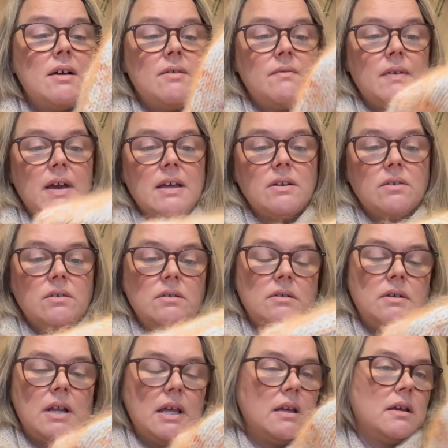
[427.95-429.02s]
fine on
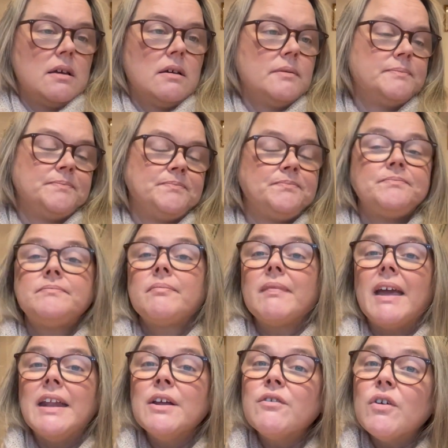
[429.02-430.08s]
like
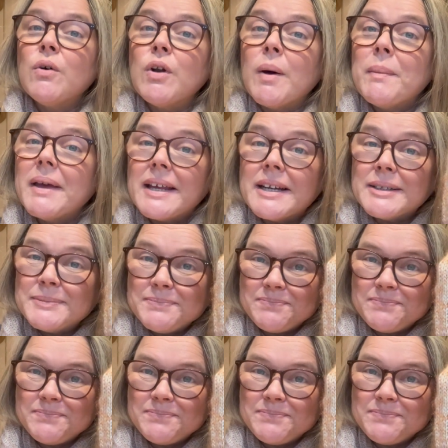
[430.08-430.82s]
any grown-up head